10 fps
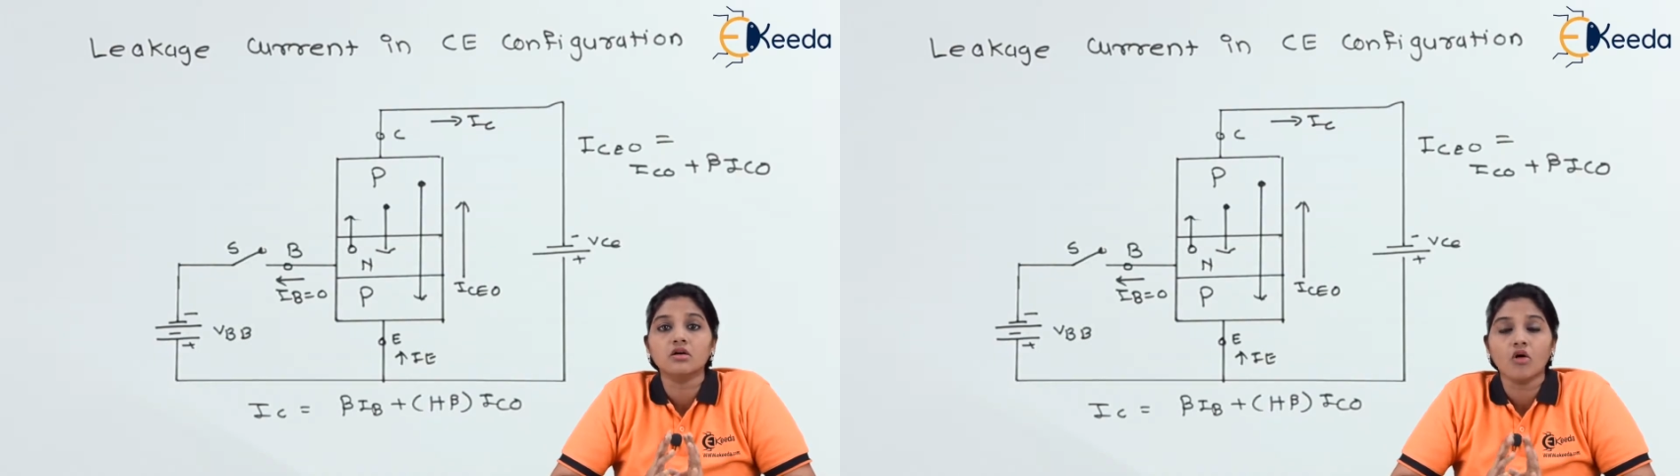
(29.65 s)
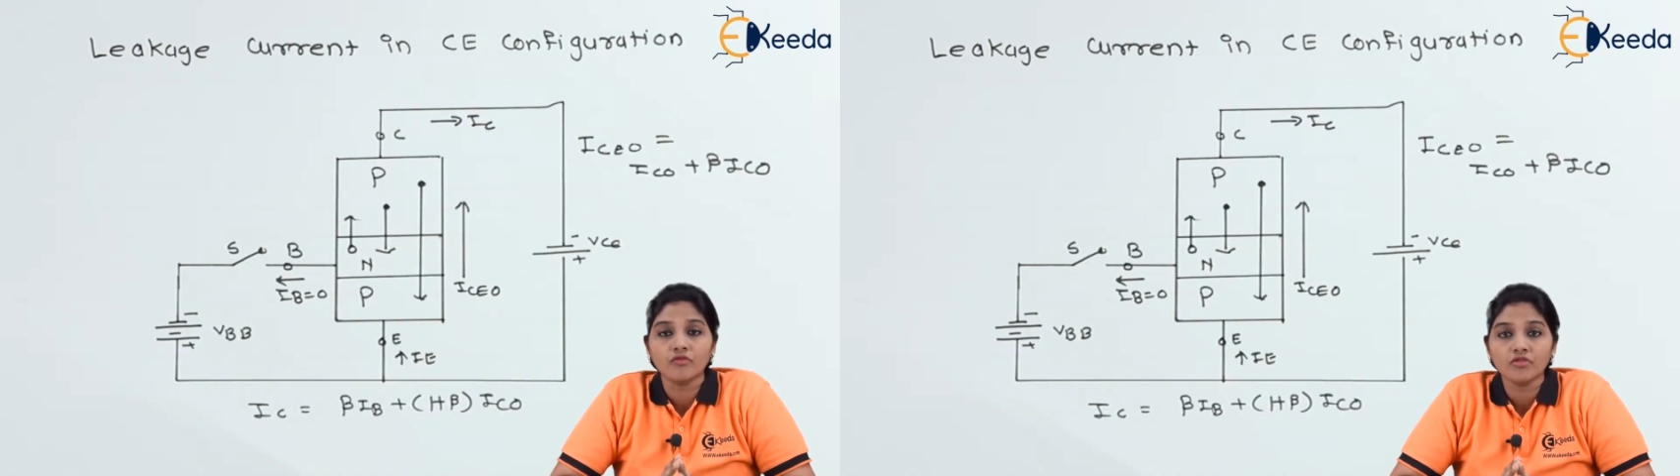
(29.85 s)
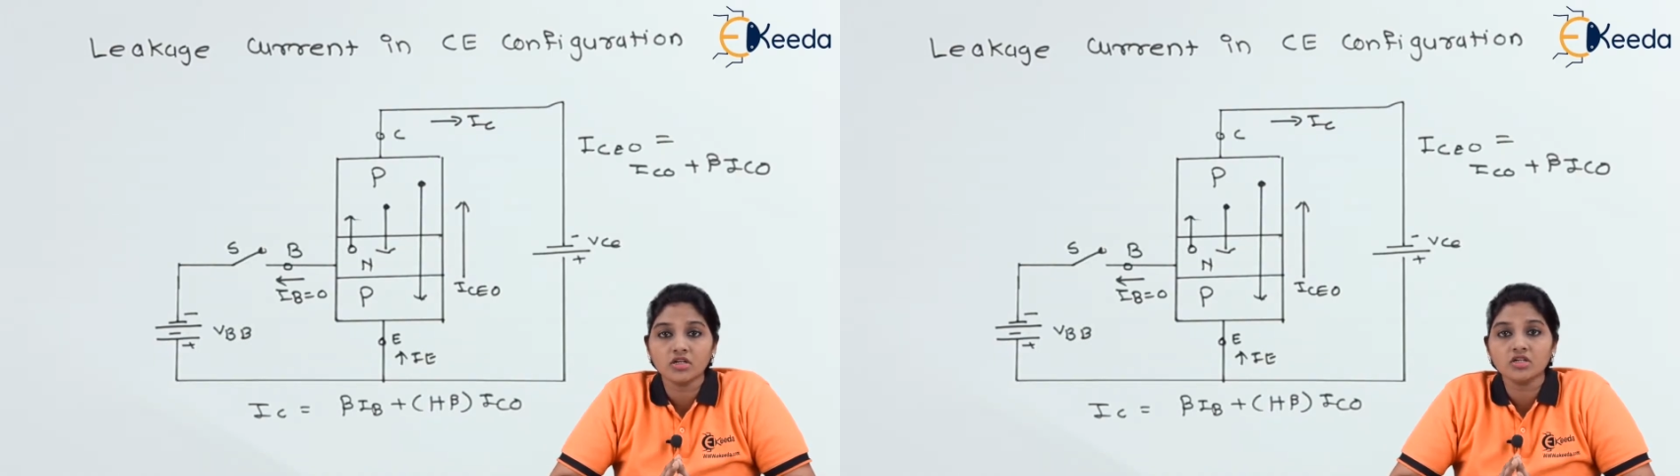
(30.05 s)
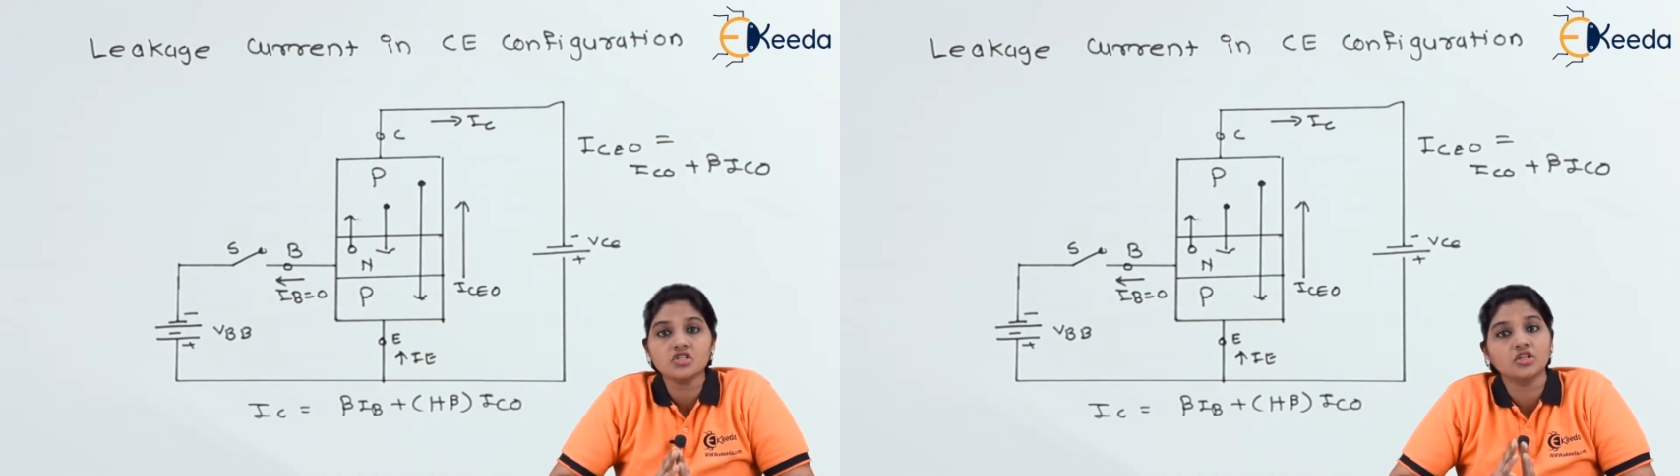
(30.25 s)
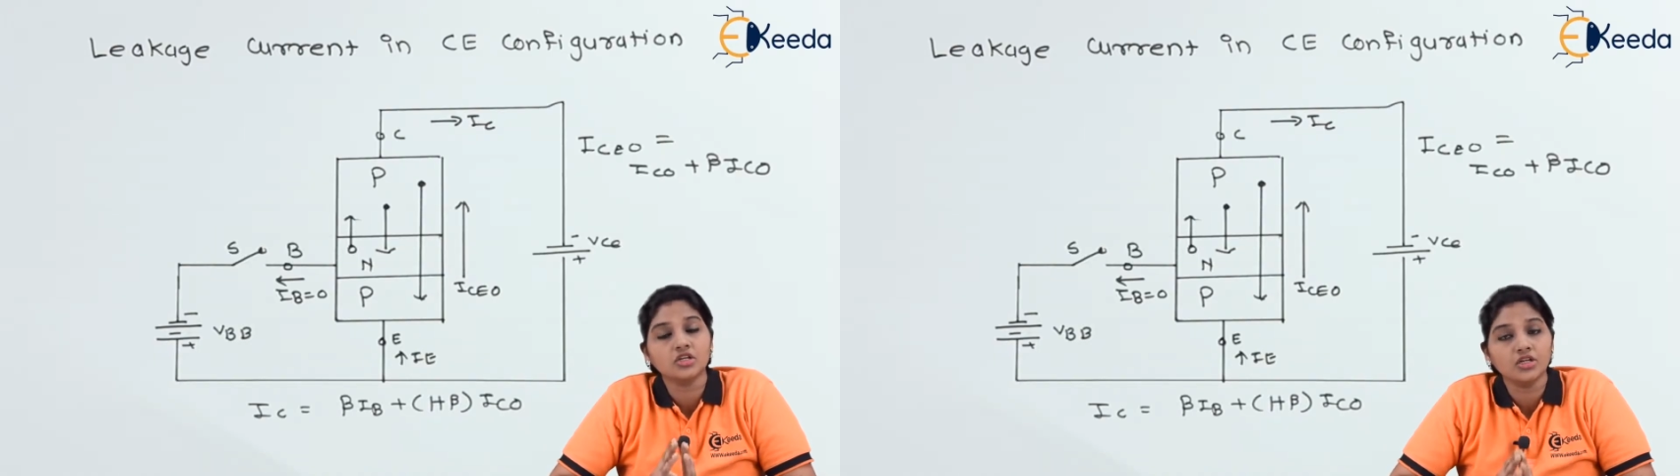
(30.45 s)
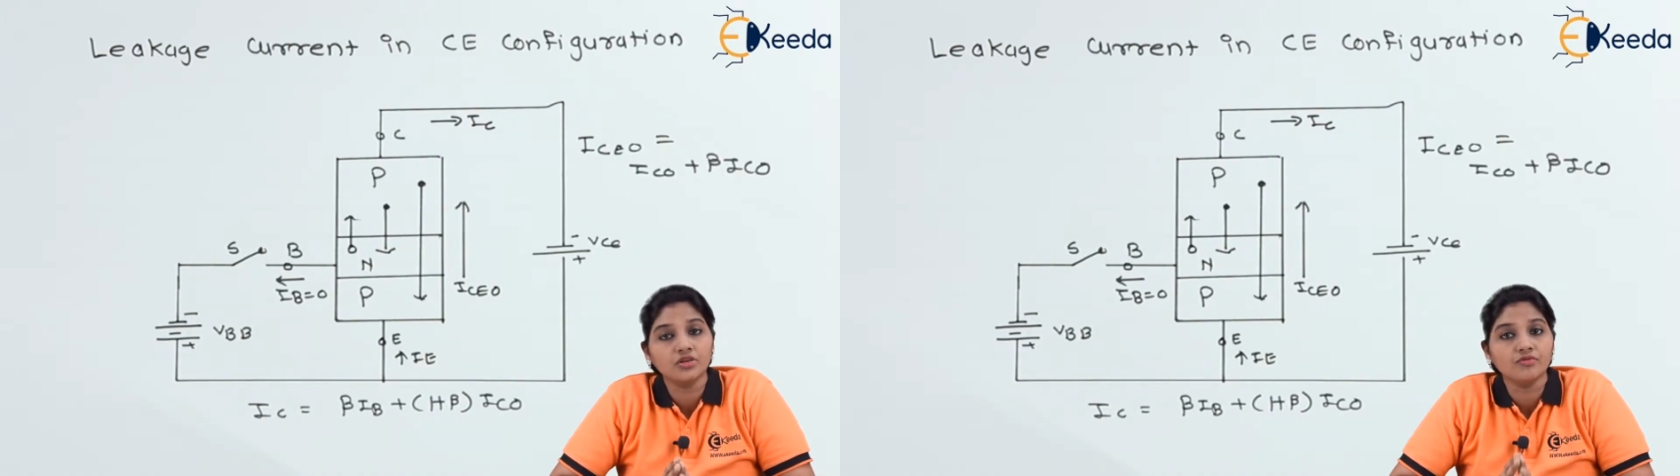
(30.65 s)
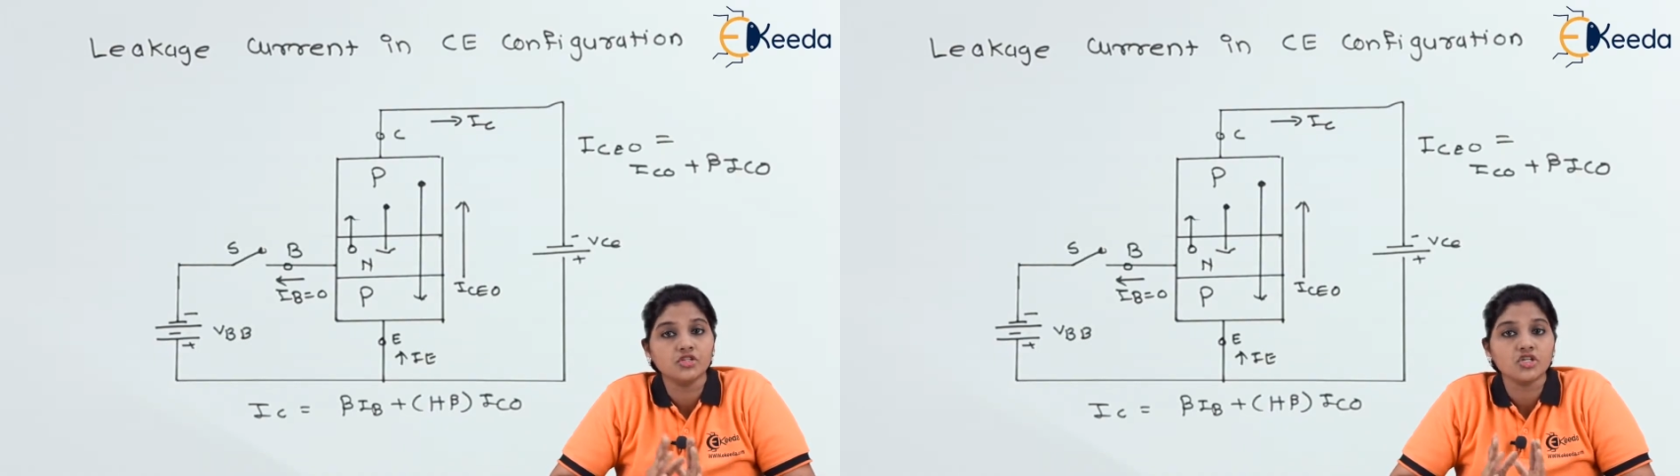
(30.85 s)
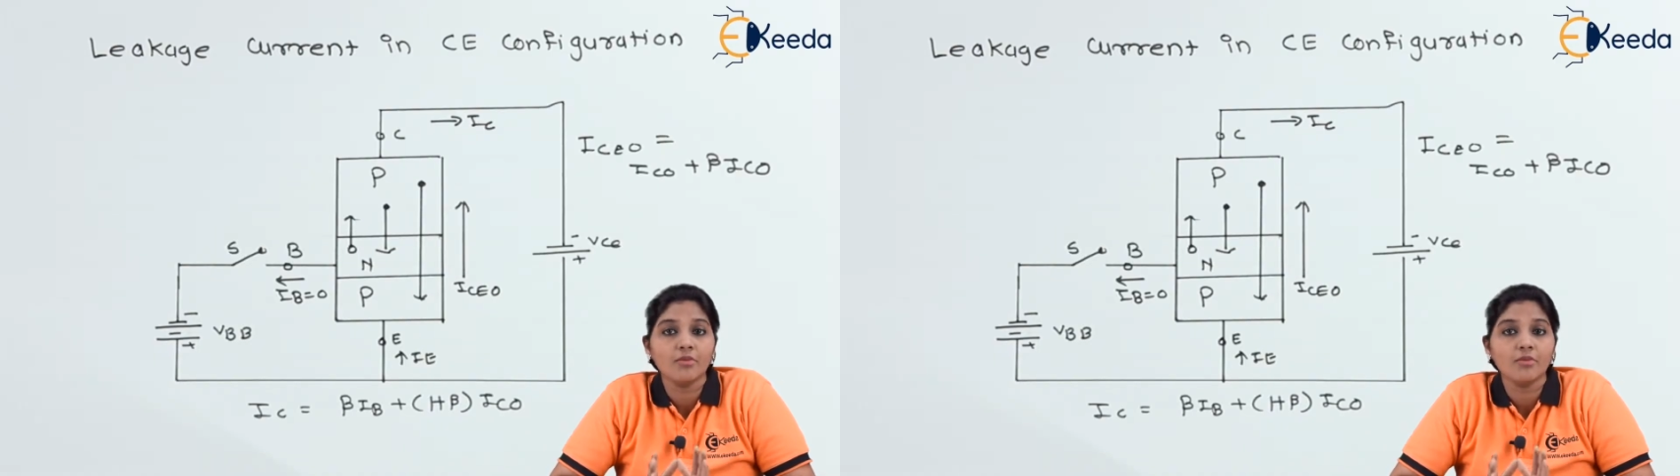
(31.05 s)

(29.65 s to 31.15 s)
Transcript: configuration in which